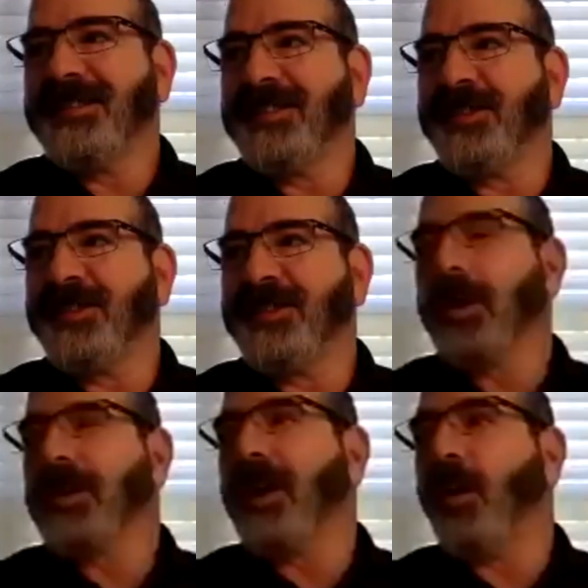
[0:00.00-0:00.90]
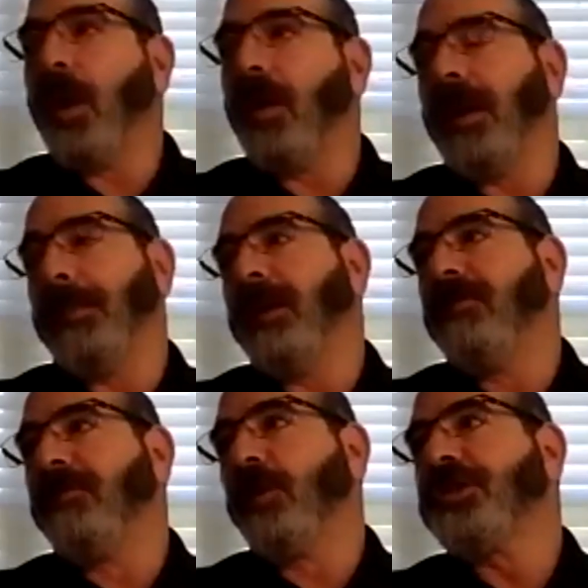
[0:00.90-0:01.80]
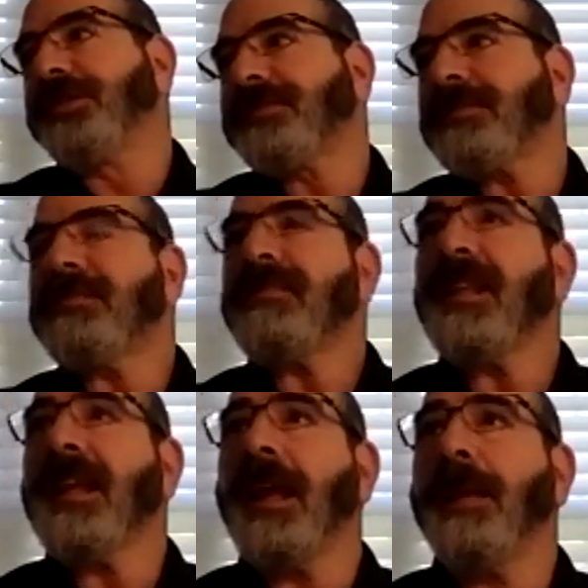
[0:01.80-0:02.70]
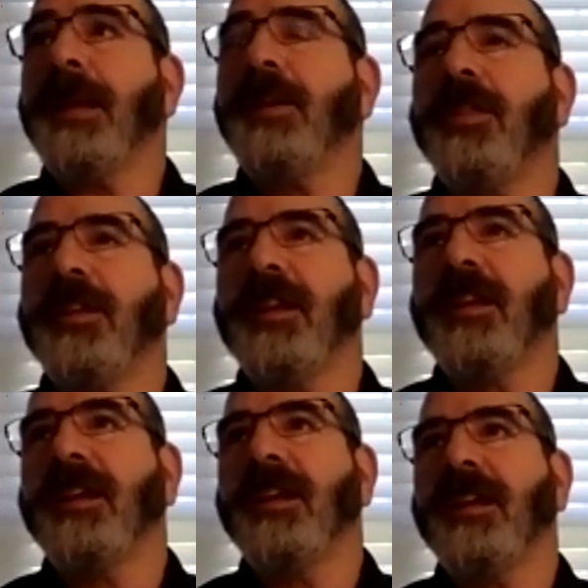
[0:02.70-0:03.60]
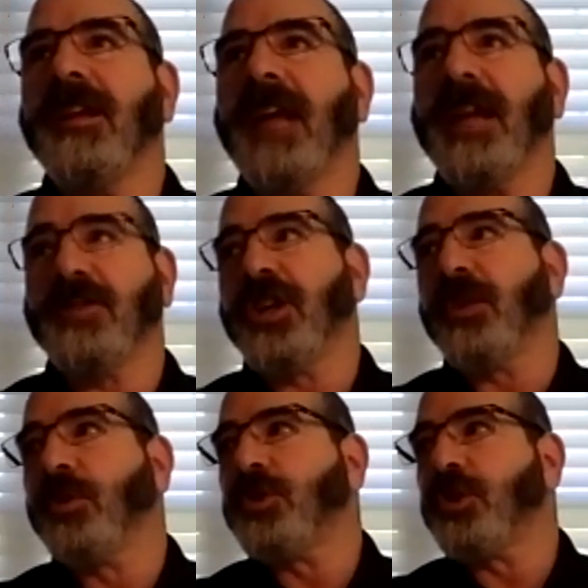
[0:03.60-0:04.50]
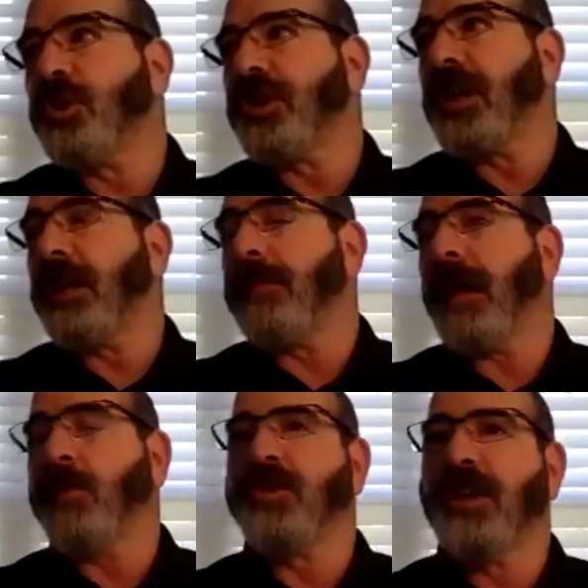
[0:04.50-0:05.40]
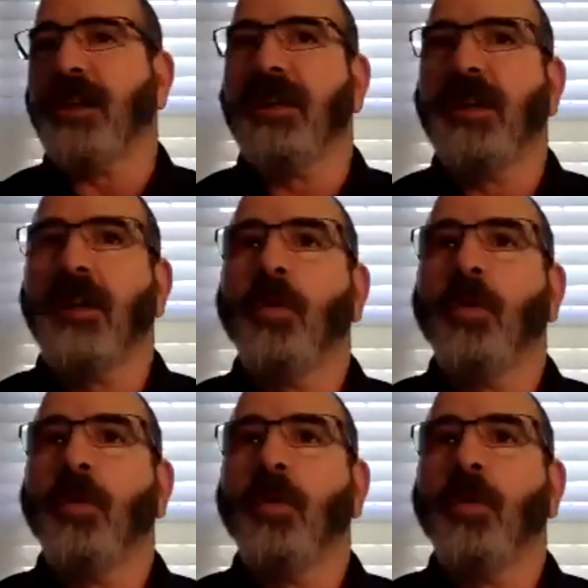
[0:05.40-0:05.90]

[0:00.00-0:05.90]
Sure. Well, first, as a general surgeon, I was still